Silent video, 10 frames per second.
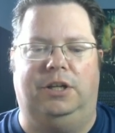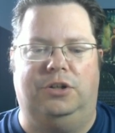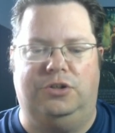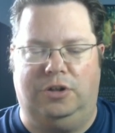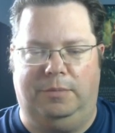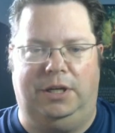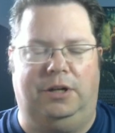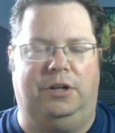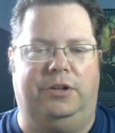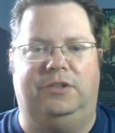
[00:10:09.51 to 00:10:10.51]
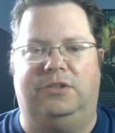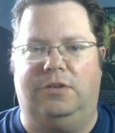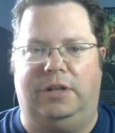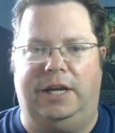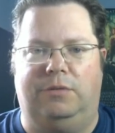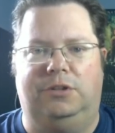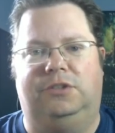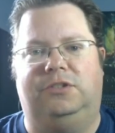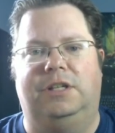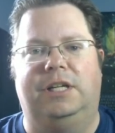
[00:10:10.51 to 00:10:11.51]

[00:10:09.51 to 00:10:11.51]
and German and all these other languages